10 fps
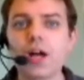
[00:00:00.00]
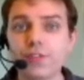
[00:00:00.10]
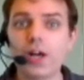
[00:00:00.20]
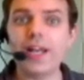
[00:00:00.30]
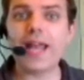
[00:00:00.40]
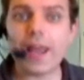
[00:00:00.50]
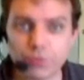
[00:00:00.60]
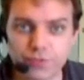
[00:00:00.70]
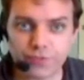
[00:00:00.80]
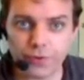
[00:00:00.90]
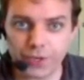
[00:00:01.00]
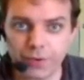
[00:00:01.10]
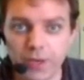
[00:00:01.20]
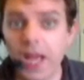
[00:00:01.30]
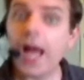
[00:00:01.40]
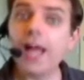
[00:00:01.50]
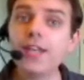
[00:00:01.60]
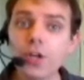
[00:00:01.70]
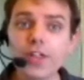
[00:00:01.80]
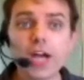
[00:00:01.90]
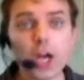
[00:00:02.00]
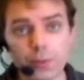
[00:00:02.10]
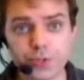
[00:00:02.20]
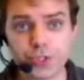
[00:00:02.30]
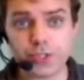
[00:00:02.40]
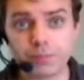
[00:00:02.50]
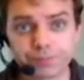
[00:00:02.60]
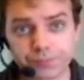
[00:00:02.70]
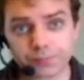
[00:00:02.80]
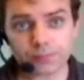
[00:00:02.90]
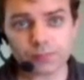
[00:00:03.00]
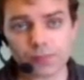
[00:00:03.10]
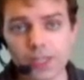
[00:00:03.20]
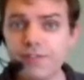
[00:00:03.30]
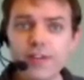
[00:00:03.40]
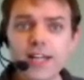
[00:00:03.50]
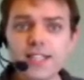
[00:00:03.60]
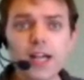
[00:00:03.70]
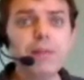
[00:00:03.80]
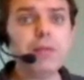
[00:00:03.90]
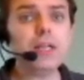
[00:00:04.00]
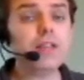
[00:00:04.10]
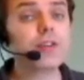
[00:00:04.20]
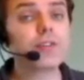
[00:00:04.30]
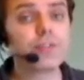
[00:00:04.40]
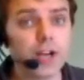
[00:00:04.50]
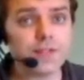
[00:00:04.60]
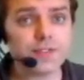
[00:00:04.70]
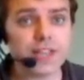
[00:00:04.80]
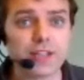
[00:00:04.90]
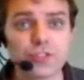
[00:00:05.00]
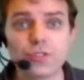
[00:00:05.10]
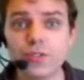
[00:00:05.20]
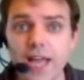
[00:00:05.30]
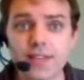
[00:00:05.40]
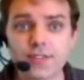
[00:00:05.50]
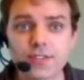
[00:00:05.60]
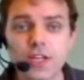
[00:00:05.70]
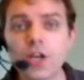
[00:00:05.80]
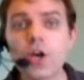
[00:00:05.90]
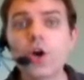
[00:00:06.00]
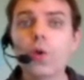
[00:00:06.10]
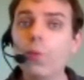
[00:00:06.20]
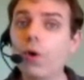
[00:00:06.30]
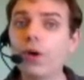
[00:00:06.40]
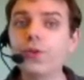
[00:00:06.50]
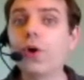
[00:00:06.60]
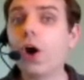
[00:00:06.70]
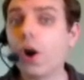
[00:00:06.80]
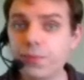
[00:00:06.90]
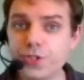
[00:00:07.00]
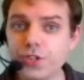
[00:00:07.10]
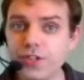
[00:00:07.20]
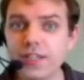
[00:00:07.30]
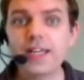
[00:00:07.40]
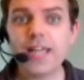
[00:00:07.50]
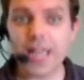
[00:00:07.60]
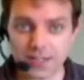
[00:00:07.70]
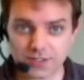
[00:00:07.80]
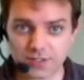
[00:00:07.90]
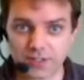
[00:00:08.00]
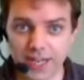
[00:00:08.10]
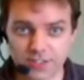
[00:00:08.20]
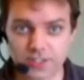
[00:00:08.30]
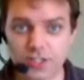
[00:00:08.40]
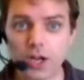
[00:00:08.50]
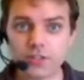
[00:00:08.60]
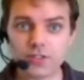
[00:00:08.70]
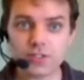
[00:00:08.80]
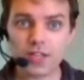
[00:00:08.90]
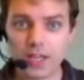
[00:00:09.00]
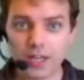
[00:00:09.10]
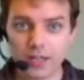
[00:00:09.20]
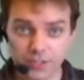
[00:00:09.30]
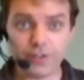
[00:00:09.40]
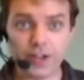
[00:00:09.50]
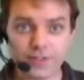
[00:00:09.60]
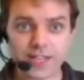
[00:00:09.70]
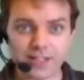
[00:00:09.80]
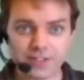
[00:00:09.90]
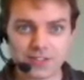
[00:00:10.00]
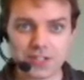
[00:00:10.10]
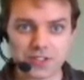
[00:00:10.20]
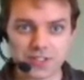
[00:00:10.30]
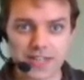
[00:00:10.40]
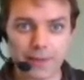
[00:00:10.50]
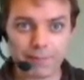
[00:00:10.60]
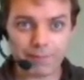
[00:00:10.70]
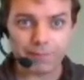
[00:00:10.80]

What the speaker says: I've got an out for you. Another option In fact, I'm going to give you 5 seconds to guess what your option is. It starts. Your 5 seconds starts now.